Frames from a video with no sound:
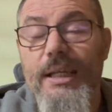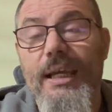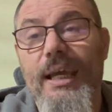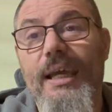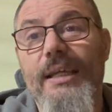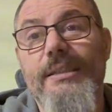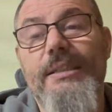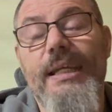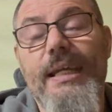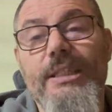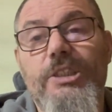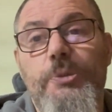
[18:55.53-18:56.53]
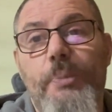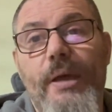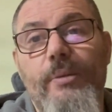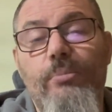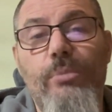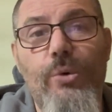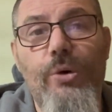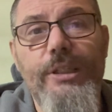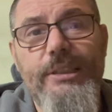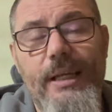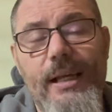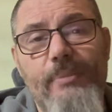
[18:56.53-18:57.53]
and it spent more
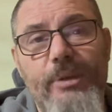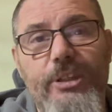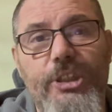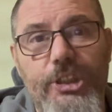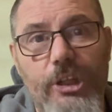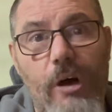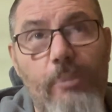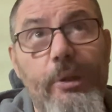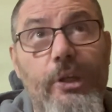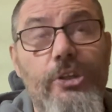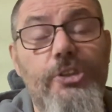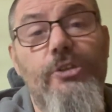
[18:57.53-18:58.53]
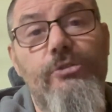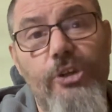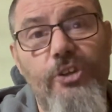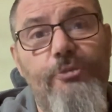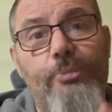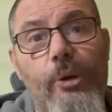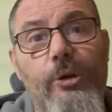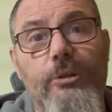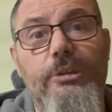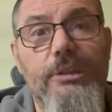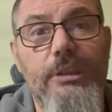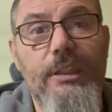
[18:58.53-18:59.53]
time in the shop because the roof
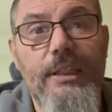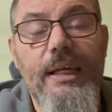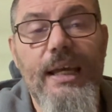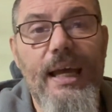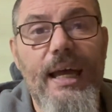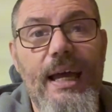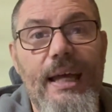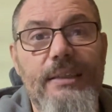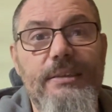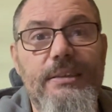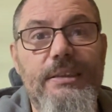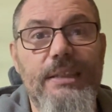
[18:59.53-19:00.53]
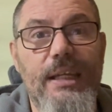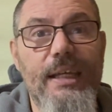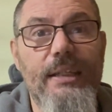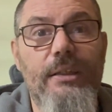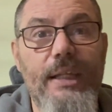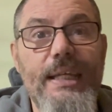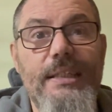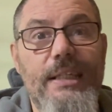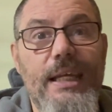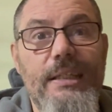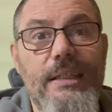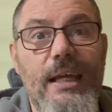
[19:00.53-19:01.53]
buckled and it leaked
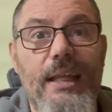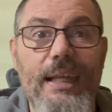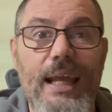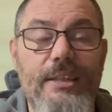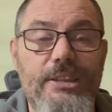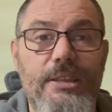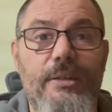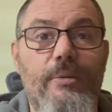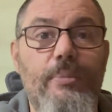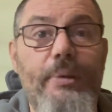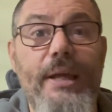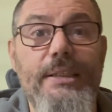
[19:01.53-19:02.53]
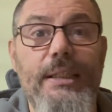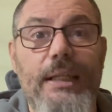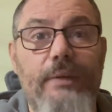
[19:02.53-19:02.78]
in and they had to basically